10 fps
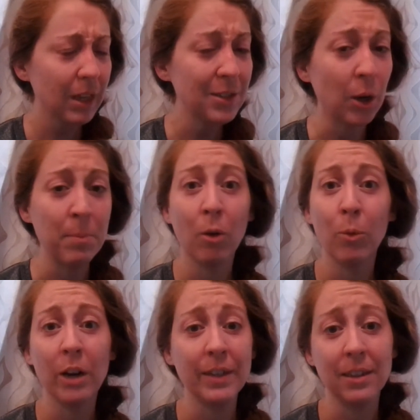So I'm not
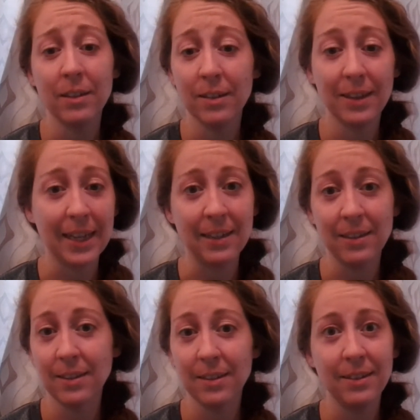wearing
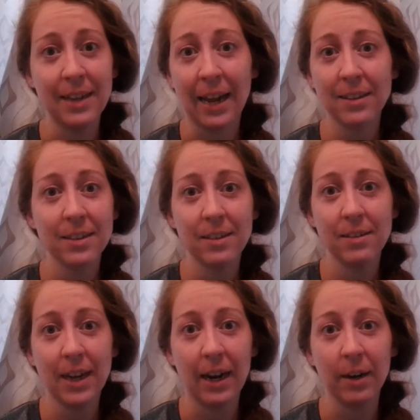these next
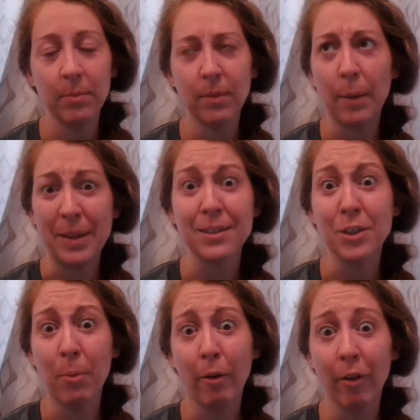time. I mean
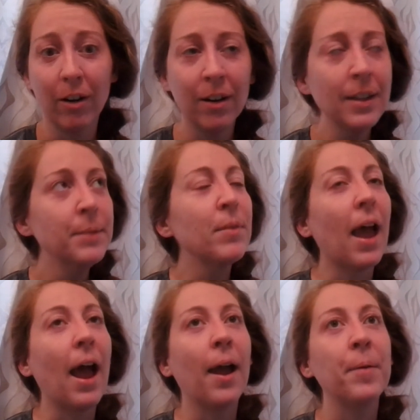tomorrow.
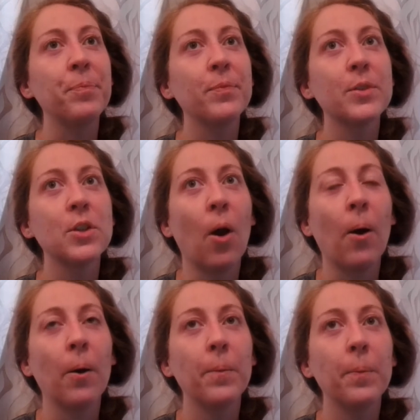
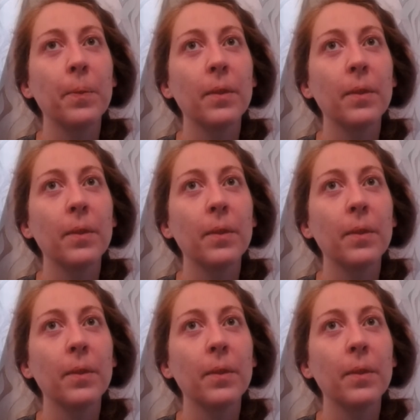So